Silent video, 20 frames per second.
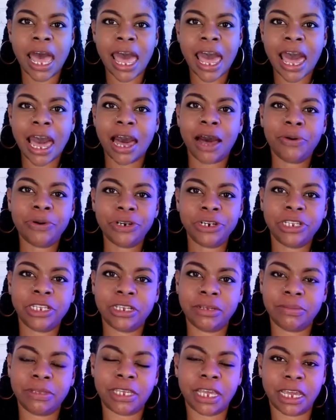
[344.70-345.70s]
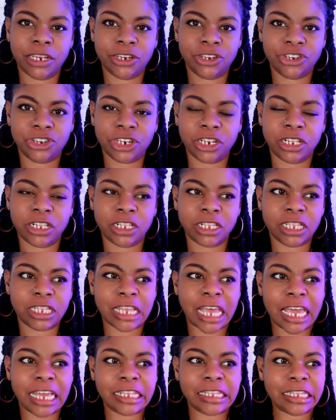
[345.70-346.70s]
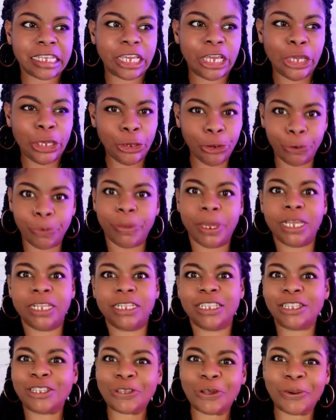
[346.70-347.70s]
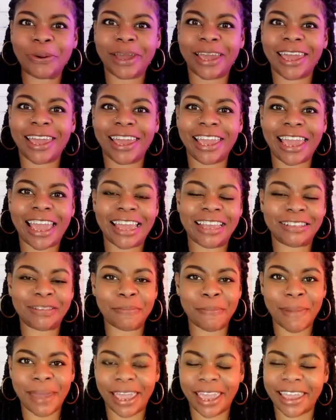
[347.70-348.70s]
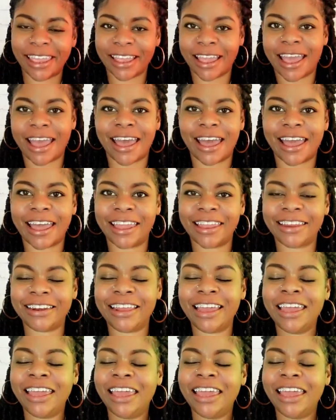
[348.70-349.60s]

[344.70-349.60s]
Our temptations as humans, okay, as mankind,